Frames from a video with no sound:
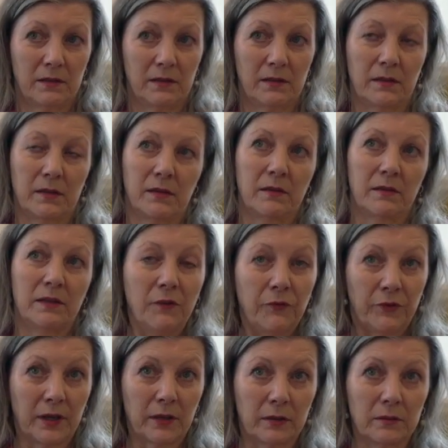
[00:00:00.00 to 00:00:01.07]
uh,
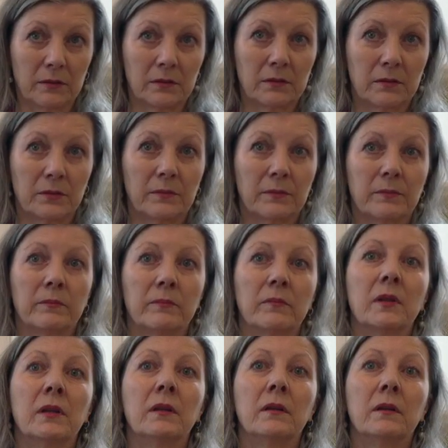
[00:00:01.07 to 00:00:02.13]
difficult
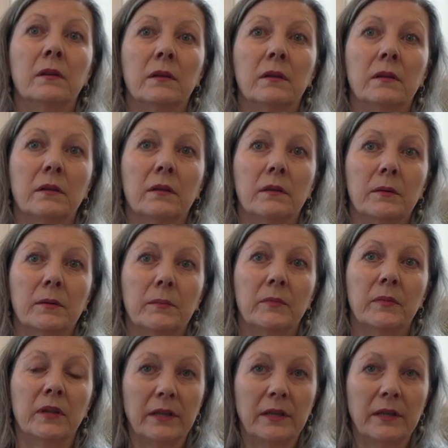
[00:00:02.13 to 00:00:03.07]
um,